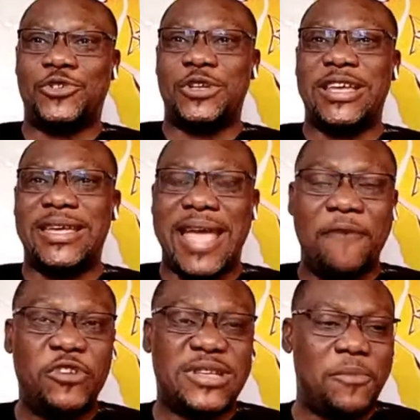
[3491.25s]

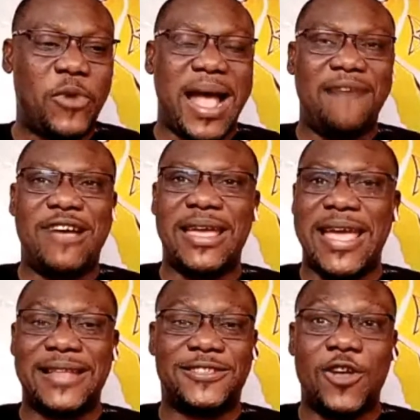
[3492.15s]
Julie. Every time we have
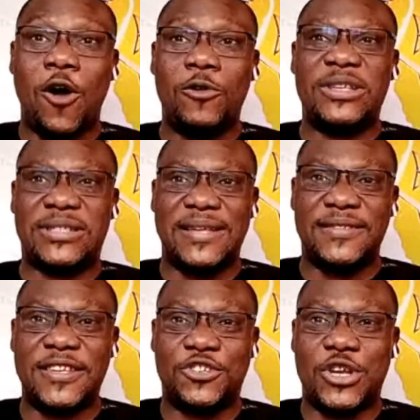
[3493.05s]
her here, it's always
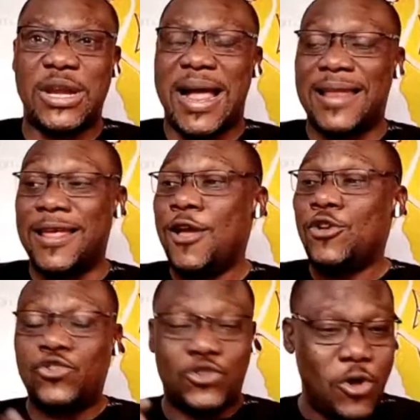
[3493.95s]
sensational.
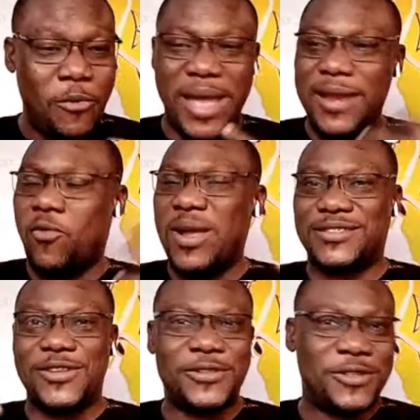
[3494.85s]
So many
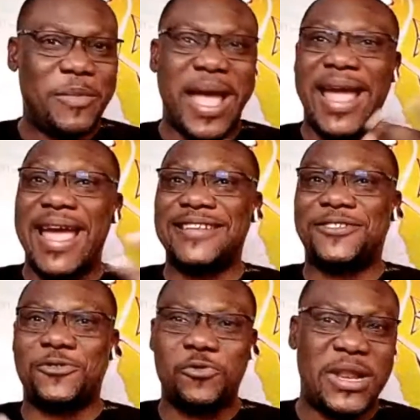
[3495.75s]
questions on my
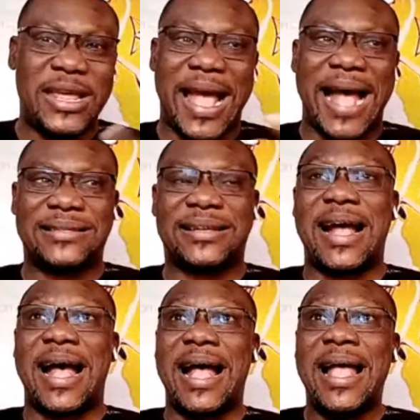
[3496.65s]
head to really ask
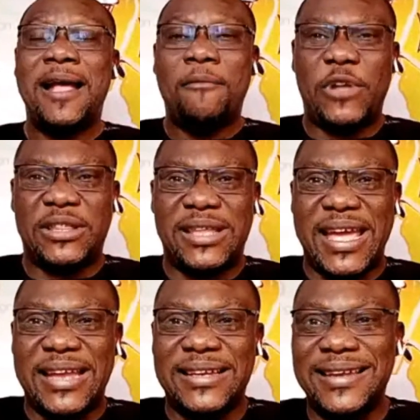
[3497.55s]
her, but
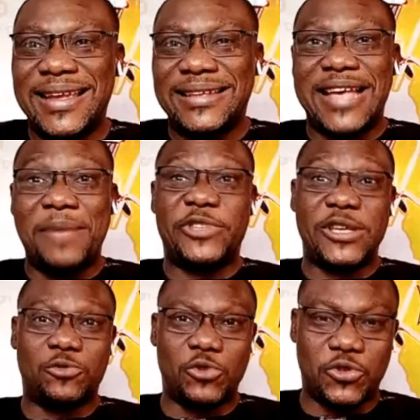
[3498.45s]
then time
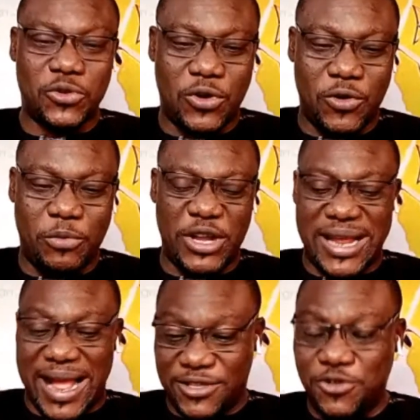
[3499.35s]
says we should go.
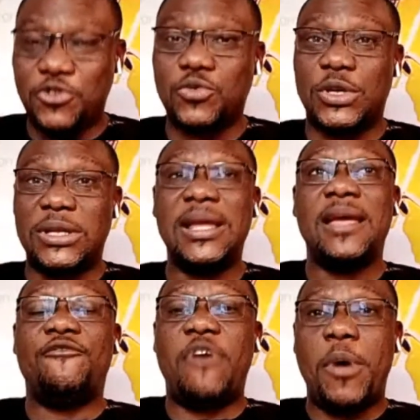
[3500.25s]
But as
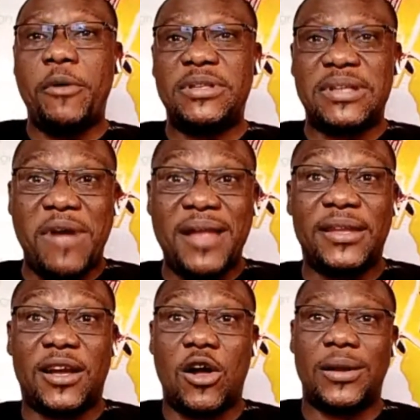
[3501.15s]
usual, February is
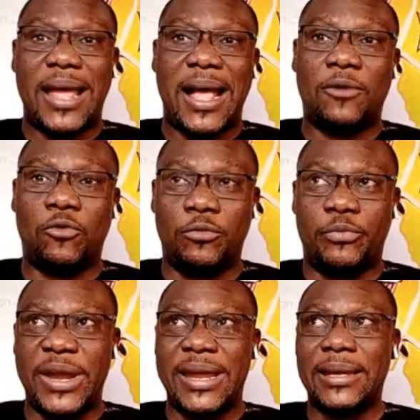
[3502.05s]
around the corner.
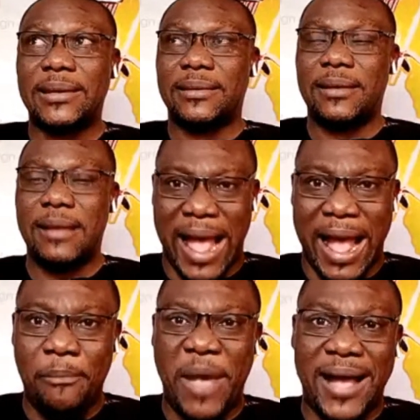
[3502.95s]
We'll bring
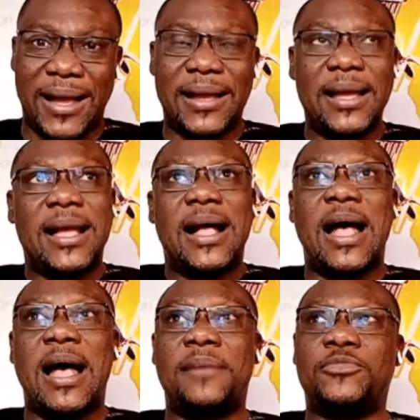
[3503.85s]
her back
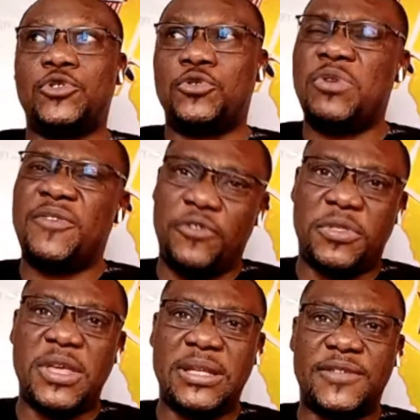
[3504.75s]
to do a
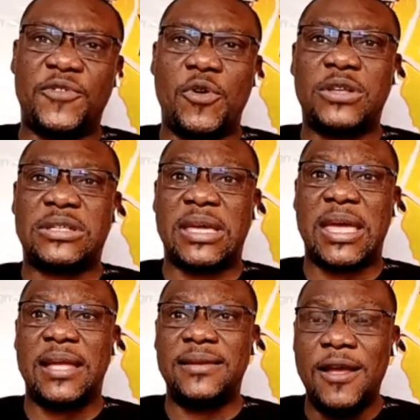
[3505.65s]
few things for us
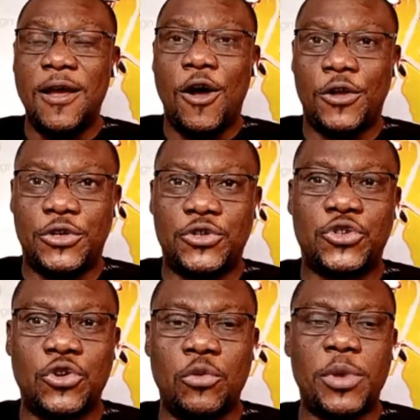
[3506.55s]
again on
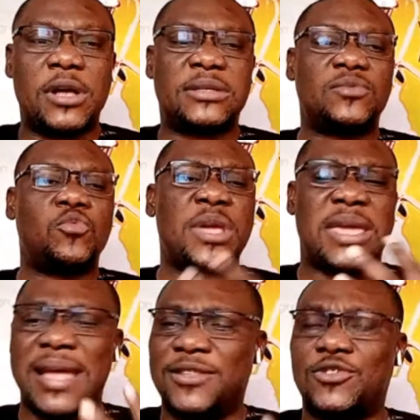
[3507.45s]
the show, because
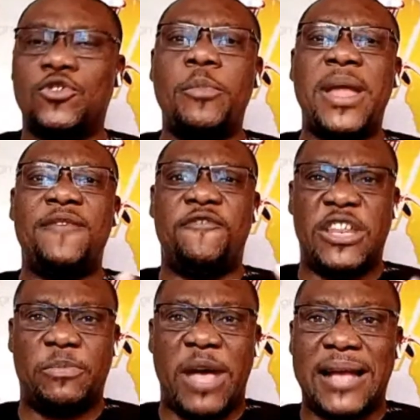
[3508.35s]
we get so many
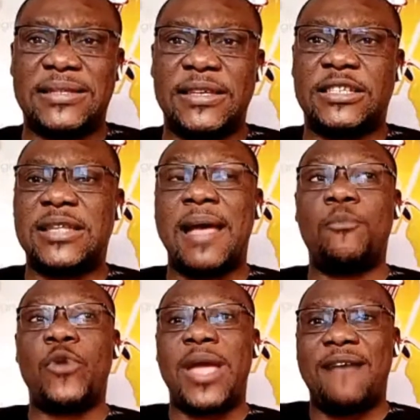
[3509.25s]
feedbacks each
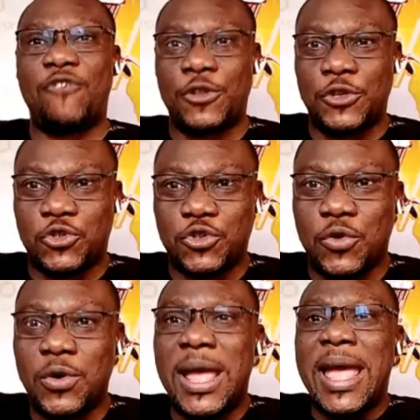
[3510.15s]
time we have on the
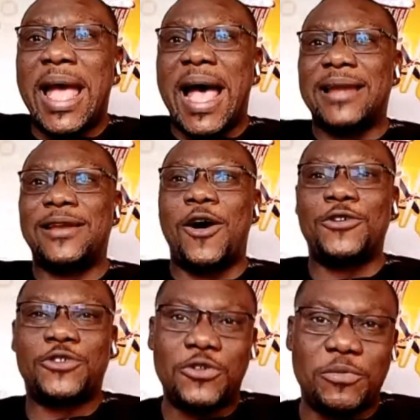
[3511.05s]
show. And
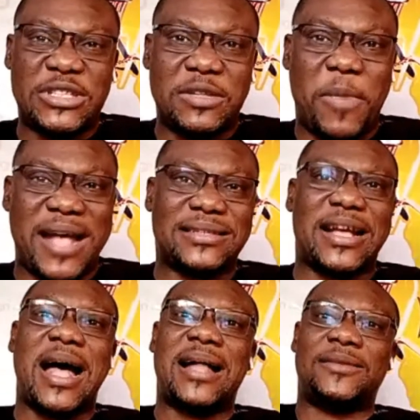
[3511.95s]
also to Mr.
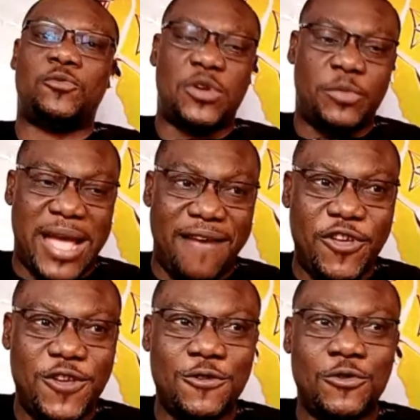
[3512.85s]
Pascal, we'll be
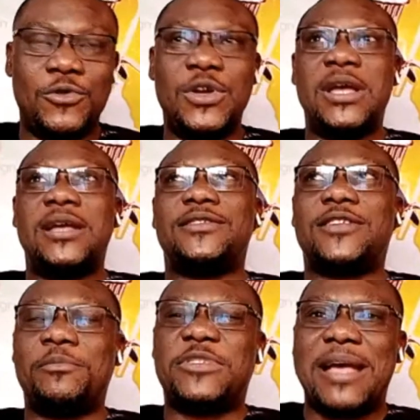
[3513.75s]
having you
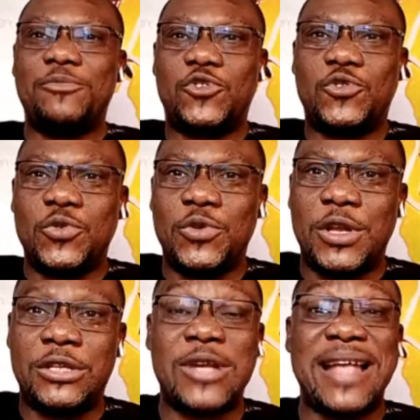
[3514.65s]
sometime
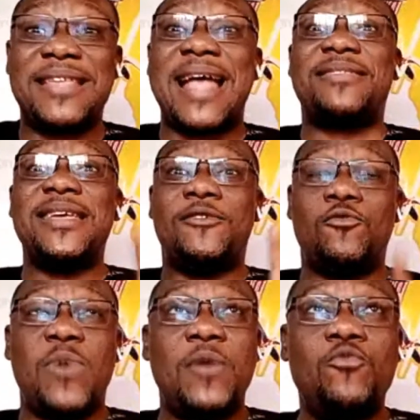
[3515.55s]
soon on the show. I
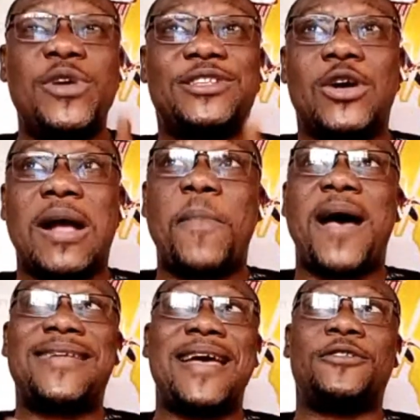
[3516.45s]
think when we talk
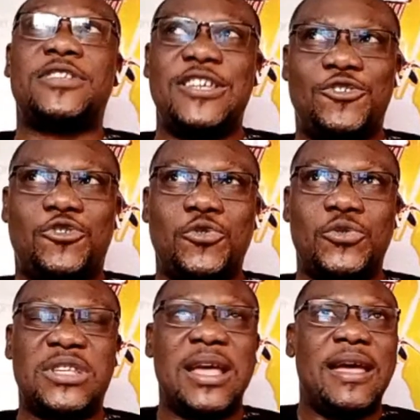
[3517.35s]
about health
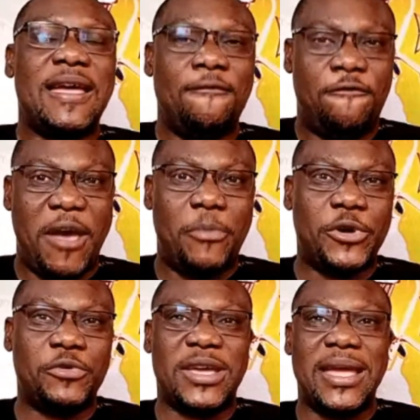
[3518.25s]
issues in
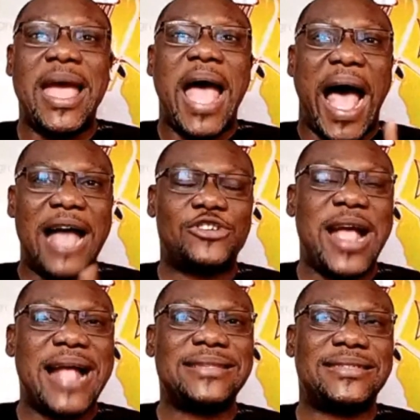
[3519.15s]
February, I
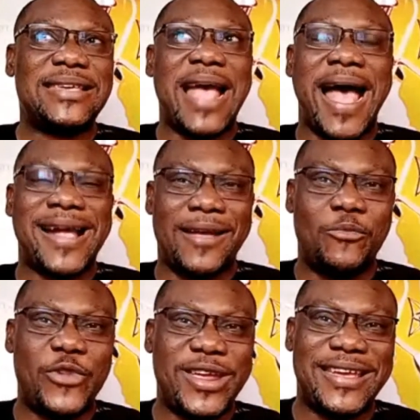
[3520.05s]
try and see how I
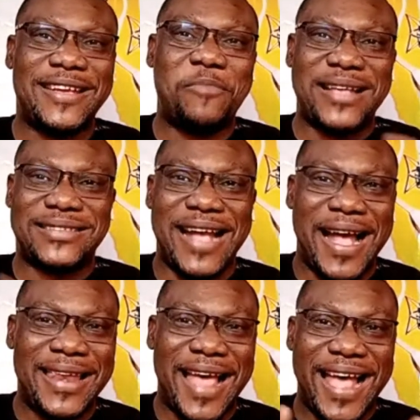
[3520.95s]
can bring
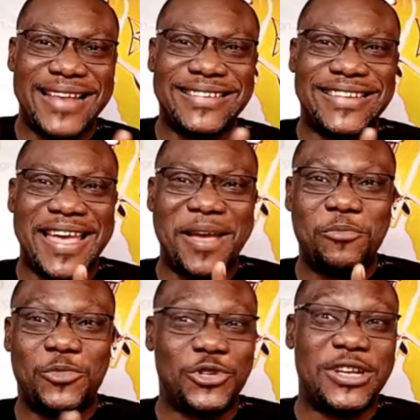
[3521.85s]
Pascal and
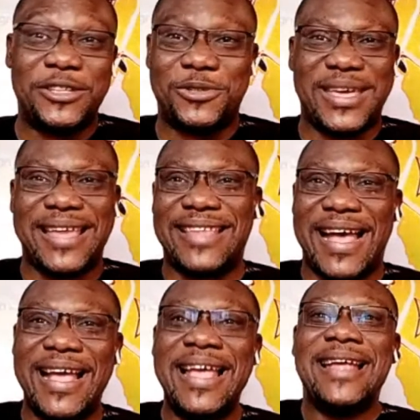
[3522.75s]
Julie
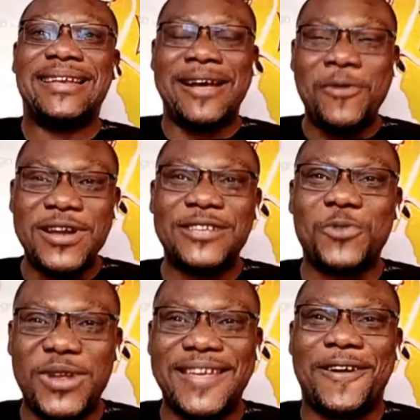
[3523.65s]
together. That one
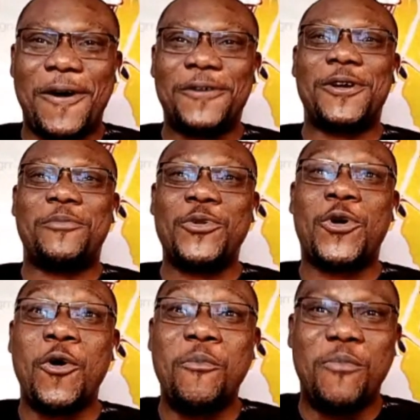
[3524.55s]
is what they call
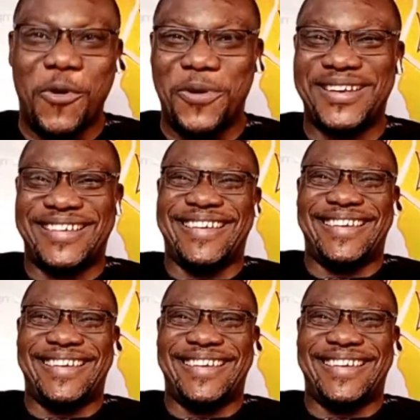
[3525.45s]
double combo.